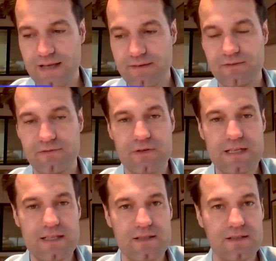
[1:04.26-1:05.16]
David
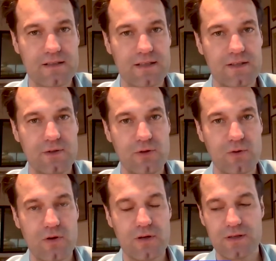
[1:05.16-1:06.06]
Fried in New
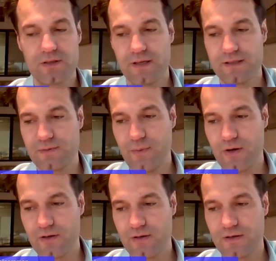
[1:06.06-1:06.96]
York as a
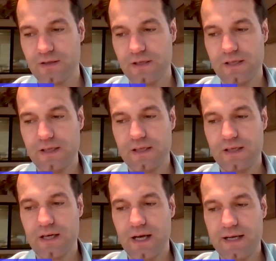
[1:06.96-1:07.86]
partner.
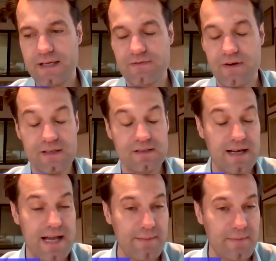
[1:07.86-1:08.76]
He's a very
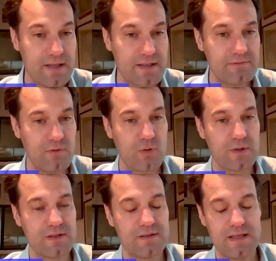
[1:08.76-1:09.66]
dynamic,
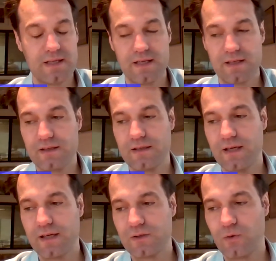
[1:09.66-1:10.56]
forward-thinking
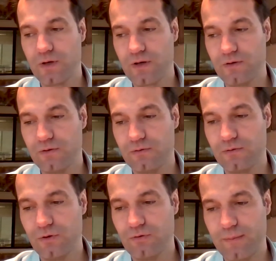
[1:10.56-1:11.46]
lawyer
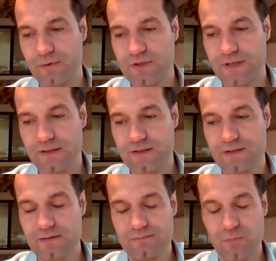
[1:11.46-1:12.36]
who
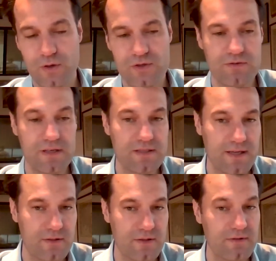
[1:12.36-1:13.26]
represents mortgage REITs,
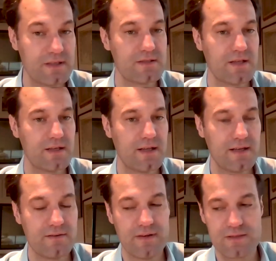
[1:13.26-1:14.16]
equity REITs, and
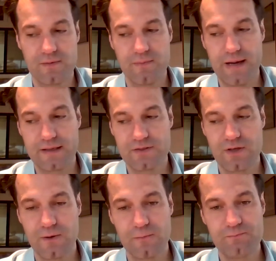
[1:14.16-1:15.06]
investment banks.
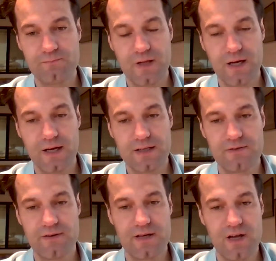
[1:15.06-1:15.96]
So
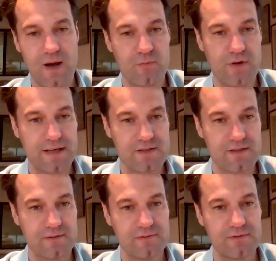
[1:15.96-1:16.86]
it's a very
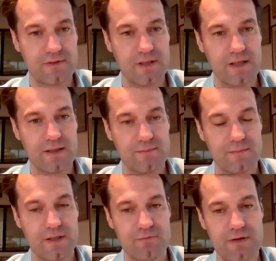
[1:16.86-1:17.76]
comprehensive
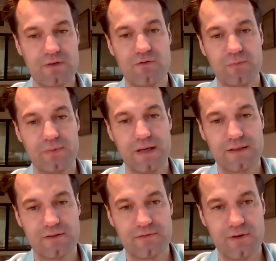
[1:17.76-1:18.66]
REIT group
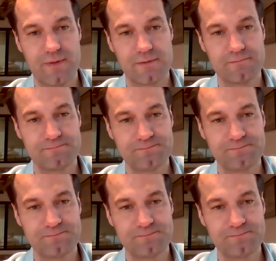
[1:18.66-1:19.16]
at the firm here.